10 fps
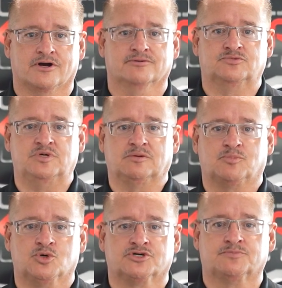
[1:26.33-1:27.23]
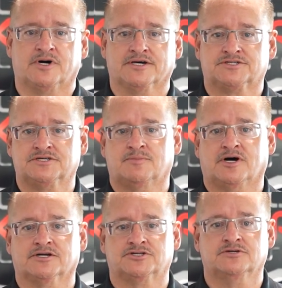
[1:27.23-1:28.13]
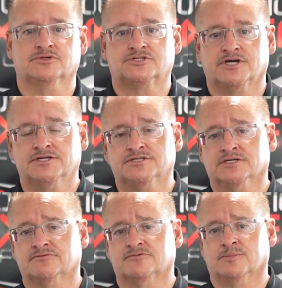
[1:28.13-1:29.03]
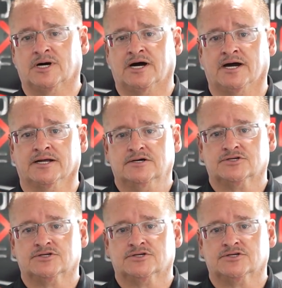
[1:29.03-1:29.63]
It was being pushed by a semi and she was chasing it from behind.